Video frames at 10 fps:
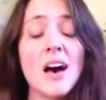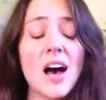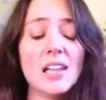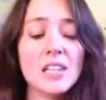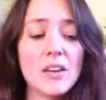
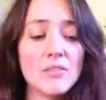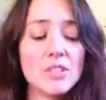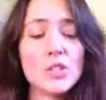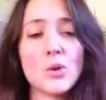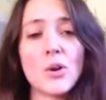I love the
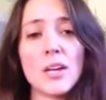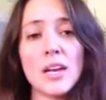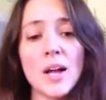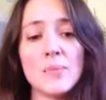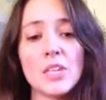story
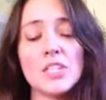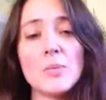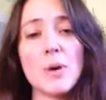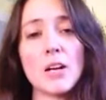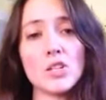that
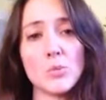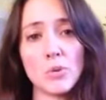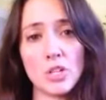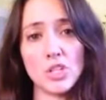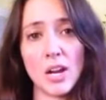Deepak
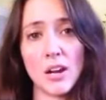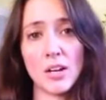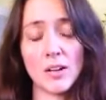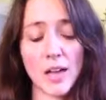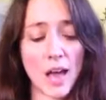Chopra shared
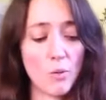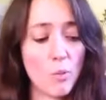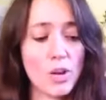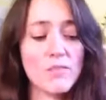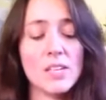at
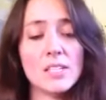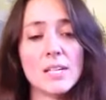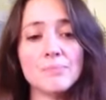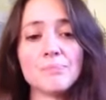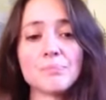one of his
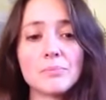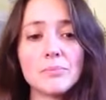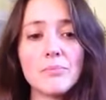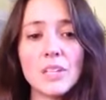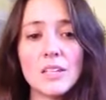
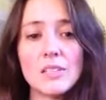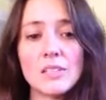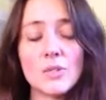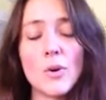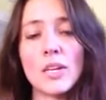
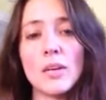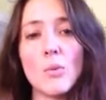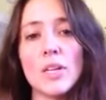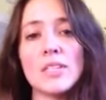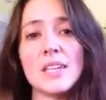
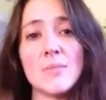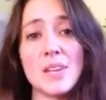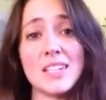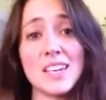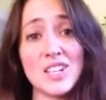21-day
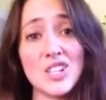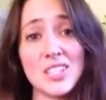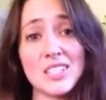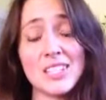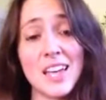
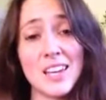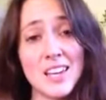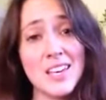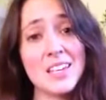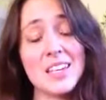meditations that
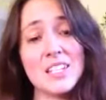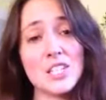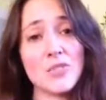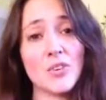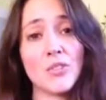he does
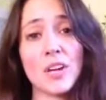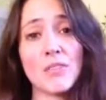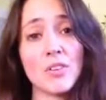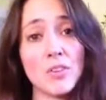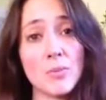for free every few